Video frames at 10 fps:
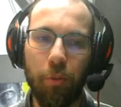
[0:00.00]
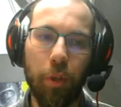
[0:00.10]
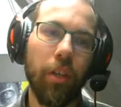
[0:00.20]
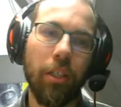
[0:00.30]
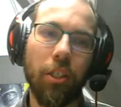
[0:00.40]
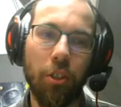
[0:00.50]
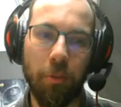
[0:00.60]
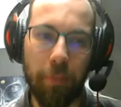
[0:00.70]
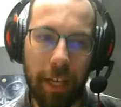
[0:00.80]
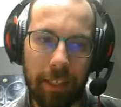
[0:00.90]
You would
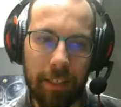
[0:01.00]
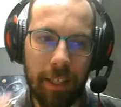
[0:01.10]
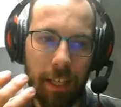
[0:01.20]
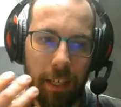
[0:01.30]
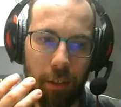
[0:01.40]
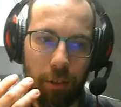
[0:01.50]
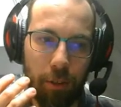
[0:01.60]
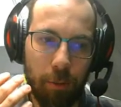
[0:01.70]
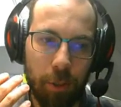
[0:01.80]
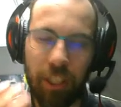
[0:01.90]
not suspect
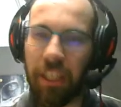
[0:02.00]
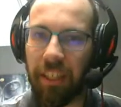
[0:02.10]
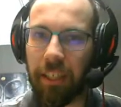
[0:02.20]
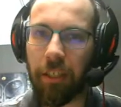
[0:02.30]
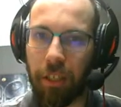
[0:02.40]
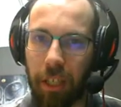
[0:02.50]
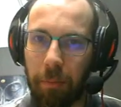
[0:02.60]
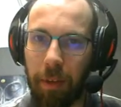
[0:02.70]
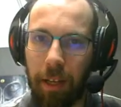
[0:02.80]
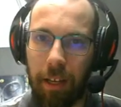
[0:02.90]
to see
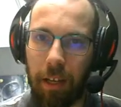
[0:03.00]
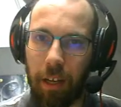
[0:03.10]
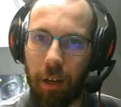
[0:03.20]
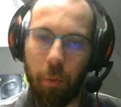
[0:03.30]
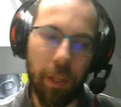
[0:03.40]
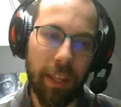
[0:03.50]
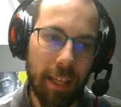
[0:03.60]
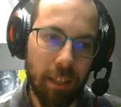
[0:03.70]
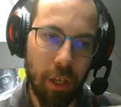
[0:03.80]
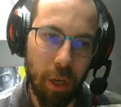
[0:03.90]
this team
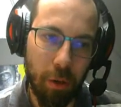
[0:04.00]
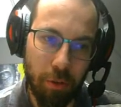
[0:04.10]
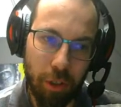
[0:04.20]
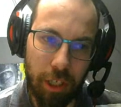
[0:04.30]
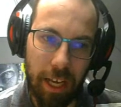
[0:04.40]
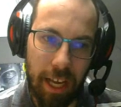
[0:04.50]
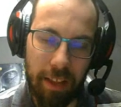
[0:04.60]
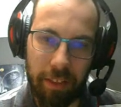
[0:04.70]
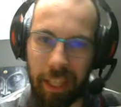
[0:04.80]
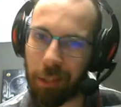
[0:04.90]
with that coach.
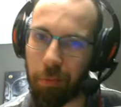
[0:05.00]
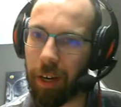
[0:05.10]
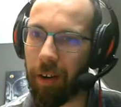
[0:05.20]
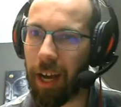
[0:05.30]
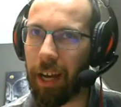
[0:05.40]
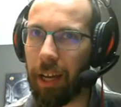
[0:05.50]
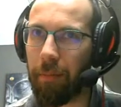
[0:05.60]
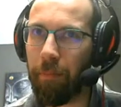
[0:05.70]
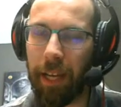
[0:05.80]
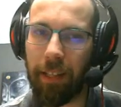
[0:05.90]
And that's where
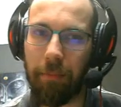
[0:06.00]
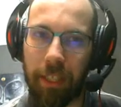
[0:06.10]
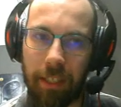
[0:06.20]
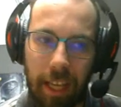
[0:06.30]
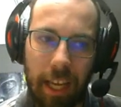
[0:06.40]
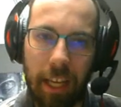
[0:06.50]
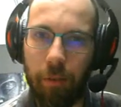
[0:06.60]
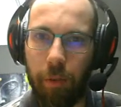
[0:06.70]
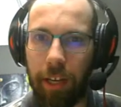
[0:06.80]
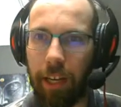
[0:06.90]
I made the
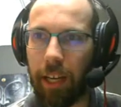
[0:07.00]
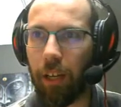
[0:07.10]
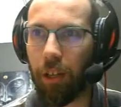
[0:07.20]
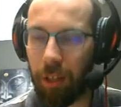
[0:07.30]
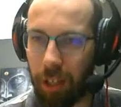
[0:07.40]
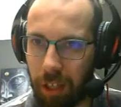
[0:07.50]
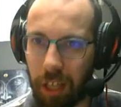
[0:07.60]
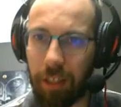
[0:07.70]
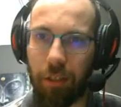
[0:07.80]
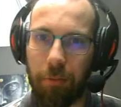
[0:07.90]
mistake when I
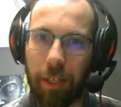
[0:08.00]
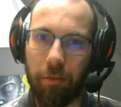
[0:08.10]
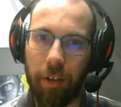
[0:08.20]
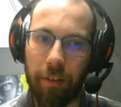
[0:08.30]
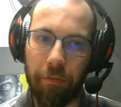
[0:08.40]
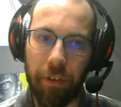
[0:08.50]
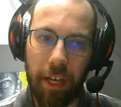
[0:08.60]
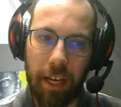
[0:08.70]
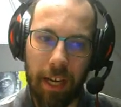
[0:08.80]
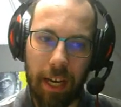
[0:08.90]
got into my
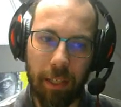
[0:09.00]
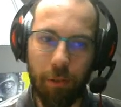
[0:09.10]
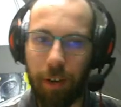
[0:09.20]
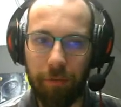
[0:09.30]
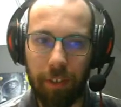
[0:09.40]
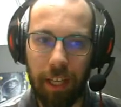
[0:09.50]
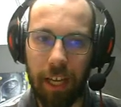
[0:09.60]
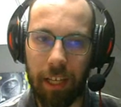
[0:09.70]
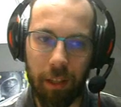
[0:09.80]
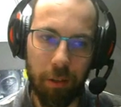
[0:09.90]
draft. I
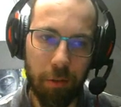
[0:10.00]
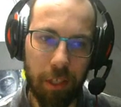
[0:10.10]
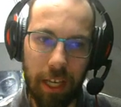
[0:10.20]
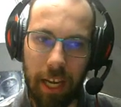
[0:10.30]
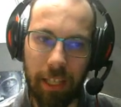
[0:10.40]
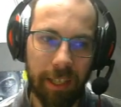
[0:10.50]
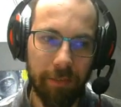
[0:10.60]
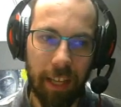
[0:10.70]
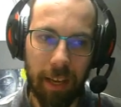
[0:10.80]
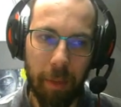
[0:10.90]
drafted like Lugia,
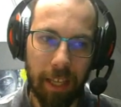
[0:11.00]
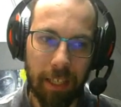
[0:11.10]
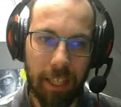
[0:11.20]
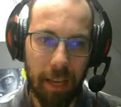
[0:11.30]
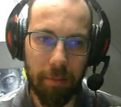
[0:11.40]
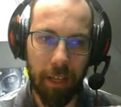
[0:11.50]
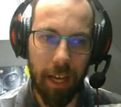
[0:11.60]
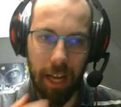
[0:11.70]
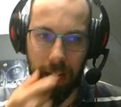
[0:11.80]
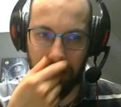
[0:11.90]
I drafted like Mega
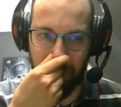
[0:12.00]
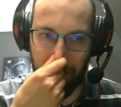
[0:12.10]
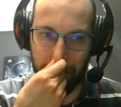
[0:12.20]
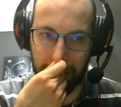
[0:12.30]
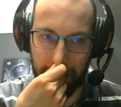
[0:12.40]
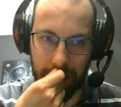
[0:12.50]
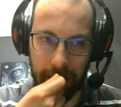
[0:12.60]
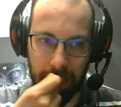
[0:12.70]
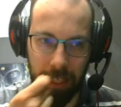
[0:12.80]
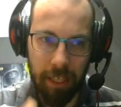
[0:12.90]
Sableye, I drafted
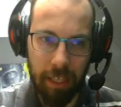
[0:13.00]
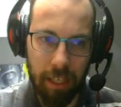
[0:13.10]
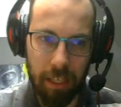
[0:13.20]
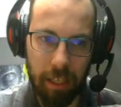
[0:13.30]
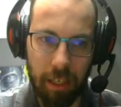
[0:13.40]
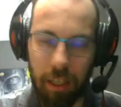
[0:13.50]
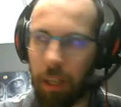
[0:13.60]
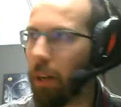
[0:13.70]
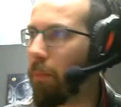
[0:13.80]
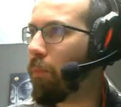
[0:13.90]
like
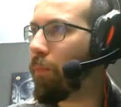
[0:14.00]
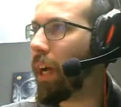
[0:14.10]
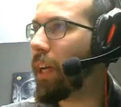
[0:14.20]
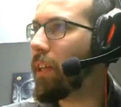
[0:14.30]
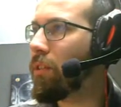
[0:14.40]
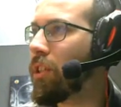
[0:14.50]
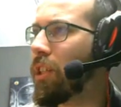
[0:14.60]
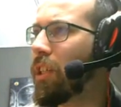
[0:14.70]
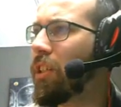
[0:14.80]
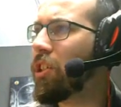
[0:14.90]

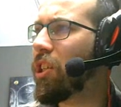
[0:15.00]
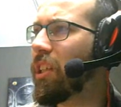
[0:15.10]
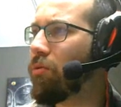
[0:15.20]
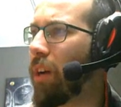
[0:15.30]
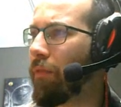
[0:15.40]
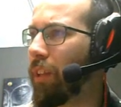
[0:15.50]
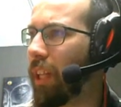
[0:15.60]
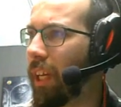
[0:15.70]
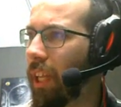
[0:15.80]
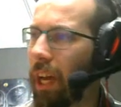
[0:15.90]
initially
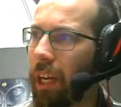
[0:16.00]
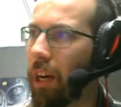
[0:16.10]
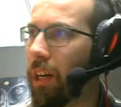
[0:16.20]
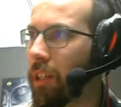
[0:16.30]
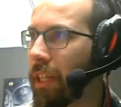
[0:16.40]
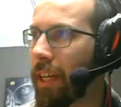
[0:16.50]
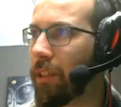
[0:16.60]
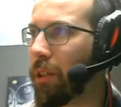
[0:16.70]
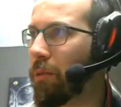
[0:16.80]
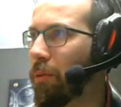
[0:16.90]
drafted like Gligar,
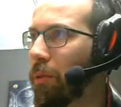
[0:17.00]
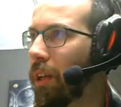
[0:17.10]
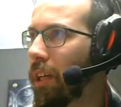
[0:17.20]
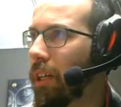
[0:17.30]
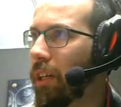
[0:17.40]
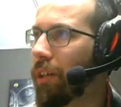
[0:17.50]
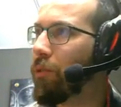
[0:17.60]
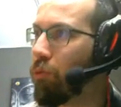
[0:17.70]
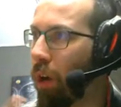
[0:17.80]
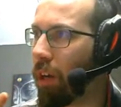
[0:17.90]
Tentacruel,
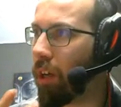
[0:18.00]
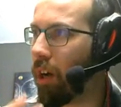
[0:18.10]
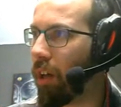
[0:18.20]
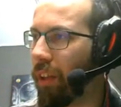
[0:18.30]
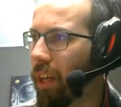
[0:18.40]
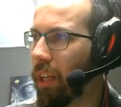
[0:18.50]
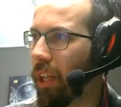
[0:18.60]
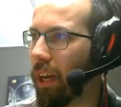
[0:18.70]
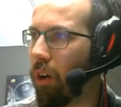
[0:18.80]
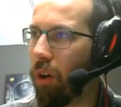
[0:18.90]
Druddigon.
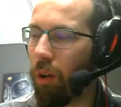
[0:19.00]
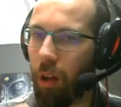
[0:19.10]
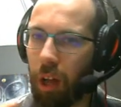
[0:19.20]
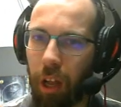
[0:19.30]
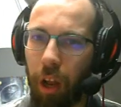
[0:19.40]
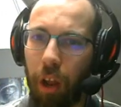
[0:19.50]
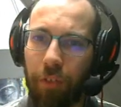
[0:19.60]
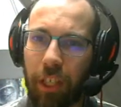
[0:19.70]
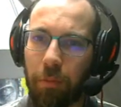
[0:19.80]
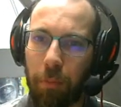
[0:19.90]
Like a
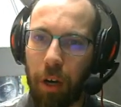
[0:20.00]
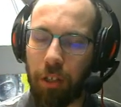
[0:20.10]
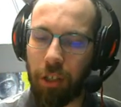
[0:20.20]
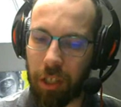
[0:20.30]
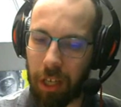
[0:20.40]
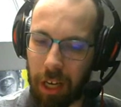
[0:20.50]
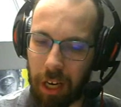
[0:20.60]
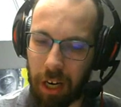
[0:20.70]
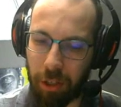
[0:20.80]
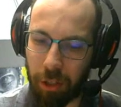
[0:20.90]
lot of these mons
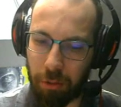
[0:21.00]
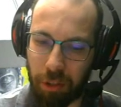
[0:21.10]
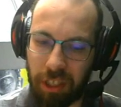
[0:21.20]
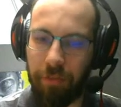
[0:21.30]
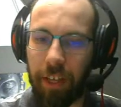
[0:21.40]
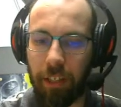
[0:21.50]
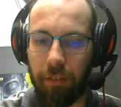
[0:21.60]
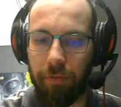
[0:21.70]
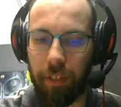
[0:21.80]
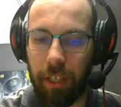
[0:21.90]
are used
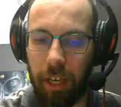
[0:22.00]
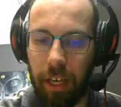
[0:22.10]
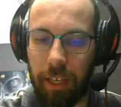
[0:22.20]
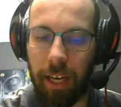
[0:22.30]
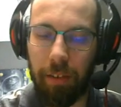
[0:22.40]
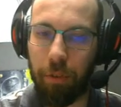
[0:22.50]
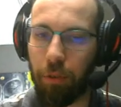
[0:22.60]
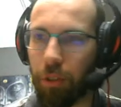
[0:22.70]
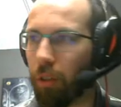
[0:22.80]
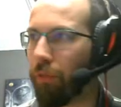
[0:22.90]
defensively, and
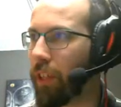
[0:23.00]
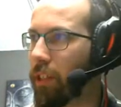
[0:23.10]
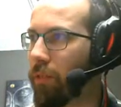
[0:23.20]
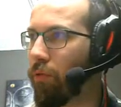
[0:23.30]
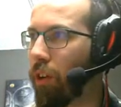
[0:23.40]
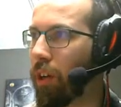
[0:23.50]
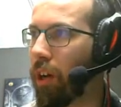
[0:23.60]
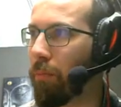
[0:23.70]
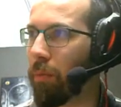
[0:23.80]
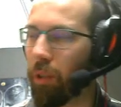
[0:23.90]
I've used an offensive
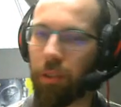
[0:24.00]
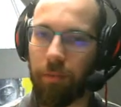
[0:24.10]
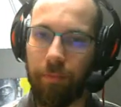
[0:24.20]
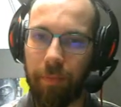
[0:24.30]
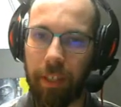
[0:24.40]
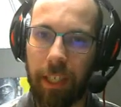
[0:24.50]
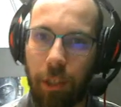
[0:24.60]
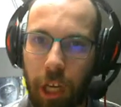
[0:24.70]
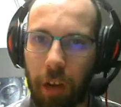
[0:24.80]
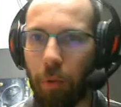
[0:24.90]
Druddigon, but
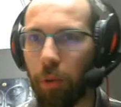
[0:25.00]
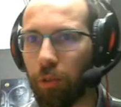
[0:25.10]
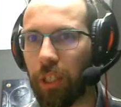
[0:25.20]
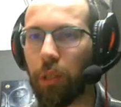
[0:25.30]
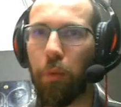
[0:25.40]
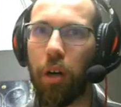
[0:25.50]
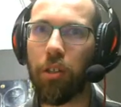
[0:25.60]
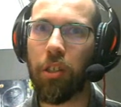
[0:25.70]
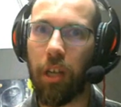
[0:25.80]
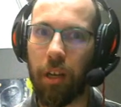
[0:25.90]
in general
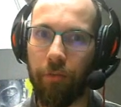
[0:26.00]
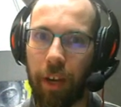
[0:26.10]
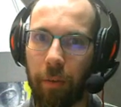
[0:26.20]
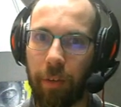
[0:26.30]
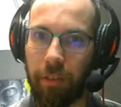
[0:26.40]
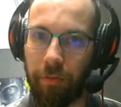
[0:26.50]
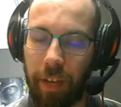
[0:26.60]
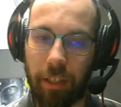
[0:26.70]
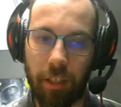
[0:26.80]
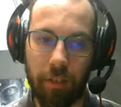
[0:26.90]
these mons are
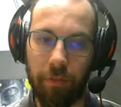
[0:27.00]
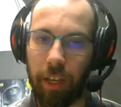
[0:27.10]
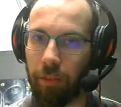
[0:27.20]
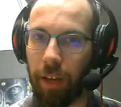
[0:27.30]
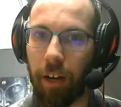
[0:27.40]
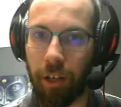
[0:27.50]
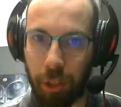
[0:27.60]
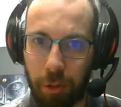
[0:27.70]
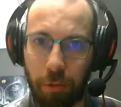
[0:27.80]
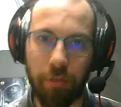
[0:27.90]
very defensive and
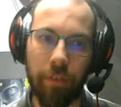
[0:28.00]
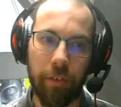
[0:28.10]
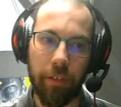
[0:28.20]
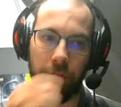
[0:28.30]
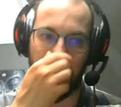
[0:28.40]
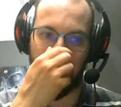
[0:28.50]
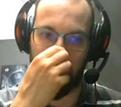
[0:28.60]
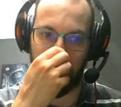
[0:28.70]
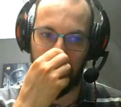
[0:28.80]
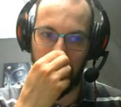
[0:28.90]
are used very
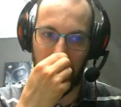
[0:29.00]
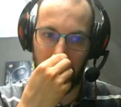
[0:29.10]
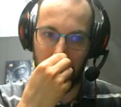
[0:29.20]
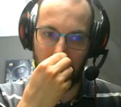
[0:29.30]
defensive.